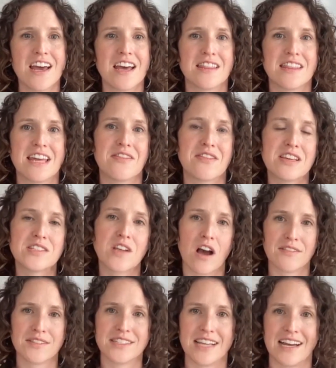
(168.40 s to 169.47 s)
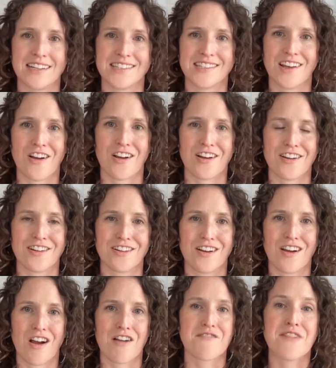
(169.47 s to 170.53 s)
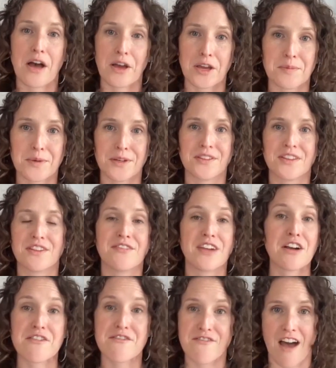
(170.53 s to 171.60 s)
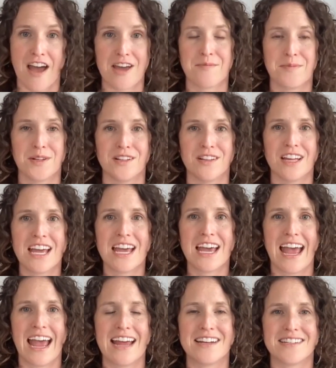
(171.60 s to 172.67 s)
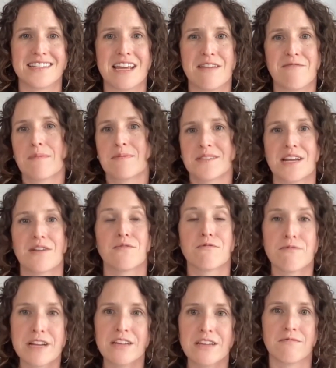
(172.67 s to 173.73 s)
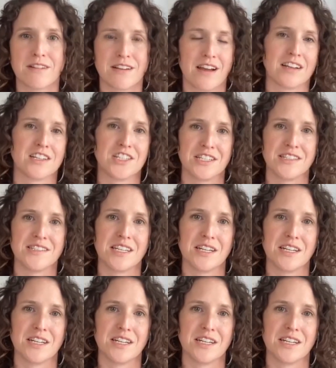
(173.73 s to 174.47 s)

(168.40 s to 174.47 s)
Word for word: that these offsets are, are valuable, they're verifiable, and they represent real reductions in